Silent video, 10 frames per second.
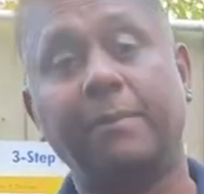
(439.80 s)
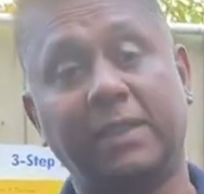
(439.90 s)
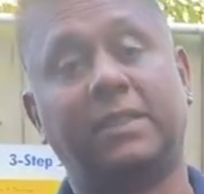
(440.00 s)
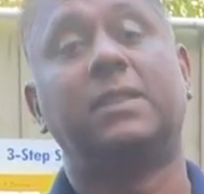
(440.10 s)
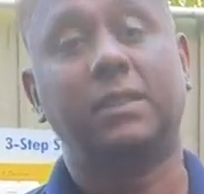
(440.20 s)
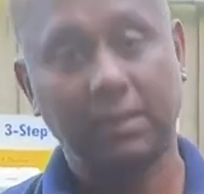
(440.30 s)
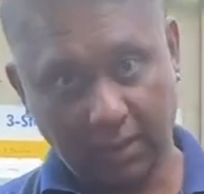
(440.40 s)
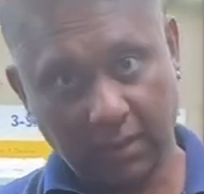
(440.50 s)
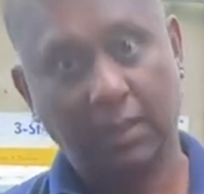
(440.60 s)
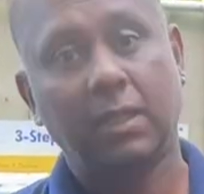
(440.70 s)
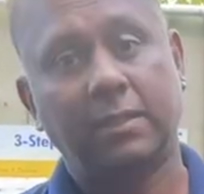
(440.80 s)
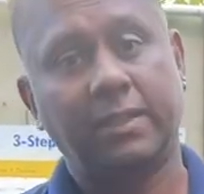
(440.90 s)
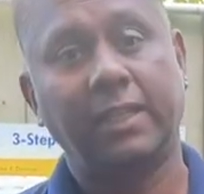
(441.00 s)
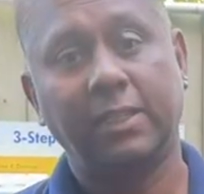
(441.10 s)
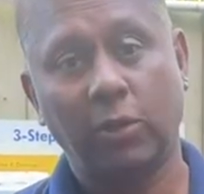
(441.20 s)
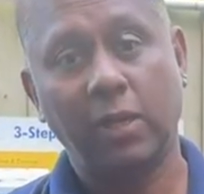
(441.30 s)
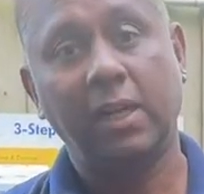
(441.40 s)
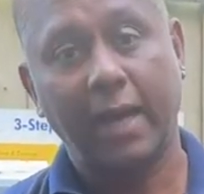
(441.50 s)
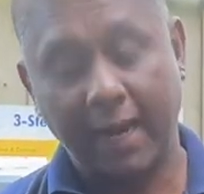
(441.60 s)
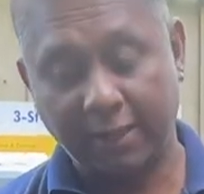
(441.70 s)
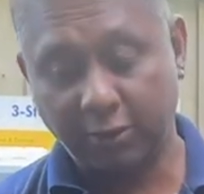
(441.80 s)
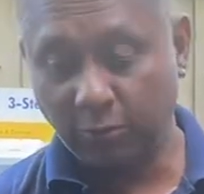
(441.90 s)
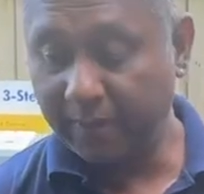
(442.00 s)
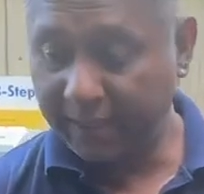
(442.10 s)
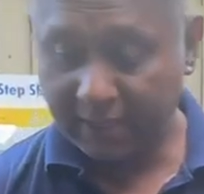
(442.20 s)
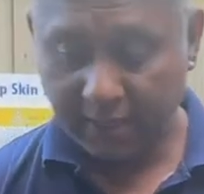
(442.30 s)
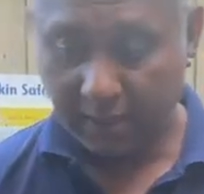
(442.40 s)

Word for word: it's send oil as should be.